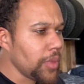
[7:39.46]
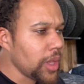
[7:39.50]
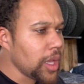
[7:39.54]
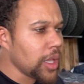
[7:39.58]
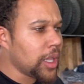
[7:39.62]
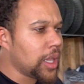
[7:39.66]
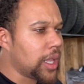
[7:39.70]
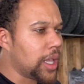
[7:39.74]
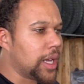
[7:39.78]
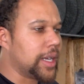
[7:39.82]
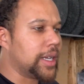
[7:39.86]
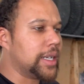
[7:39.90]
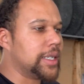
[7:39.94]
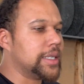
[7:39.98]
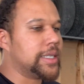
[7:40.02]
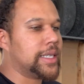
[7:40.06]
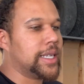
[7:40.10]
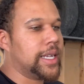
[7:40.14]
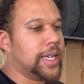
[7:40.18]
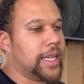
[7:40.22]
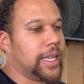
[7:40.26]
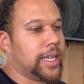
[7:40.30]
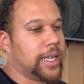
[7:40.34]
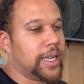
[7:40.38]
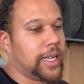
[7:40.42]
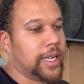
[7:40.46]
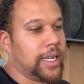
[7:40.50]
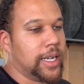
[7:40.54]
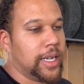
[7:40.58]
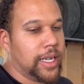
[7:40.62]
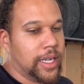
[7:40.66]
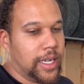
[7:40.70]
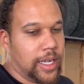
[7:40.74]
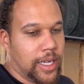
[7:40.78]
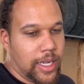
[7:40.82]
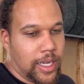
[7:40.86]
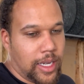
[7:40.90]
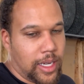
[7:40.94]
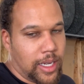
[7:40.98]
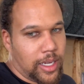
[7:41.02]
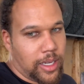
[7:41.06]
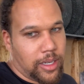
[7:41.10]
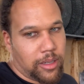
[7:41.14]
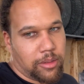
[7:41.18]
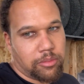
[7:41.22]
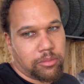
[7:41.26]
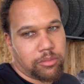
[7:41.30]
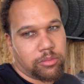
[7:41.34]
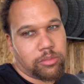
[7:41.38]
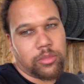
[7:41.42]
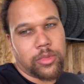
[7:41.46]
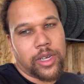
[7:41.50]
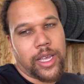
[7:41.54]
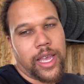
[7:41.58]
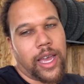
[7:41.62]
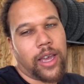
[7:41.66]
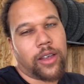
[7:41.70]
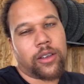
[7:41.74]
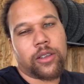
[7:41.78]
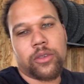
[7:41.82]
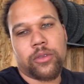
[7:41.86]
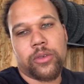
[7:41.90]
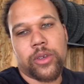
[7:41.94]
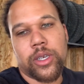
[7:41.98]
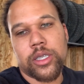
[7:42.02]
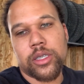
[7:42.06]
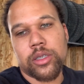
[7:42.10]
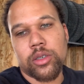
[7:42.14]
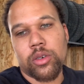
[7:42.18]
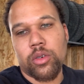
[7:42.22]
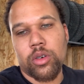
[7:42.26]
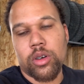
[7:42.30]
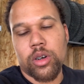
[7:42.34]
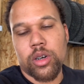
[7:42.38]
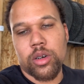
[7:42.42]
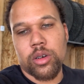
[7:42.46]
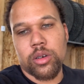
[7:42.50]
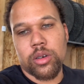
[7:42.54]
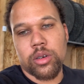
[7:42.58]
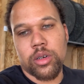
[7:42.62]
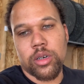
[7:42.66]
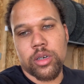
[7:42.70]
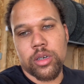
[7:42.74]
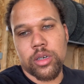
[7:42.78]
Like I said, we had to fix the quarter